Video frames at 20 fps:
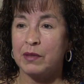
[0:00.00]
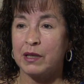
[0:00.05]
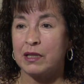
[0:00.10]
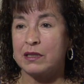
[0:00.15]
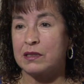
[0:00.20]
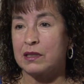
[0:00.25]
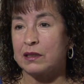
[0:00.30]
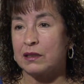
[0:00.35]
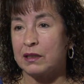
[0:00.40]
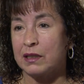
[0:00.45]

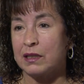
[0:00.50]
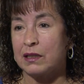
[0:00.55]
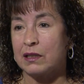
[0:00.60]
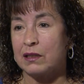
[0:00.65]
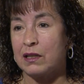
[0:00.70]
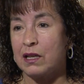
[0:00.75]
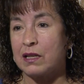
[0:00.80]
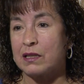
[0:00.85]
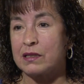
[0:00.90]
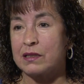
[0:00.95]
basically in
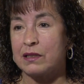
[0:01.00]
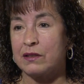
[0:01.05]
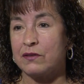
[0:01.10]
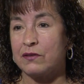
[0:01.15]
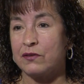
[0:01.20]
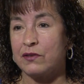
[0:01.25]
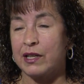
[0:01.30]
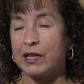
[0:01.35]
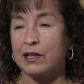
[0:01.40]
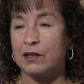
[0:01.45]
the lost
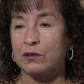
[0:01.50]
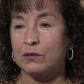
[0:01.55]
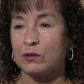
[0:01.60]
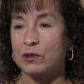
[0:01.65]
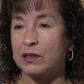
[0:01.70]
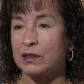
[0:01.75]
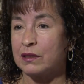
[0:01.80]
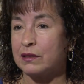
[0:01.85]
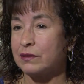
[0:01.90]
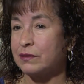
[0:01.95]
and found."
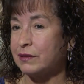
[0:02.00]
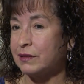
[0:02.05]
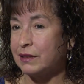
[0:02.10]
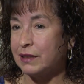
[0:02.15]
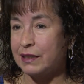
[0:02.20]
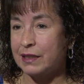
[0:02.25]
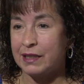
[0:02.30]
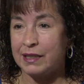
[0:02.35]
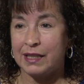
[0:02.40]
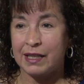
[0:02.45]
Well,
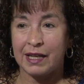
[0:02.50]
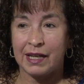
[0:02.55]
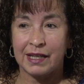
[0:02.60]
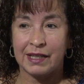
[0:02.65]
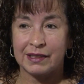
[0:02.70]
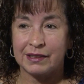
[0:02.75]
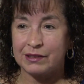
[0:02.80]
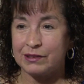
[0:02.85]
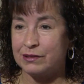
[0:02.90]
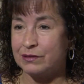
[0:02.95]
that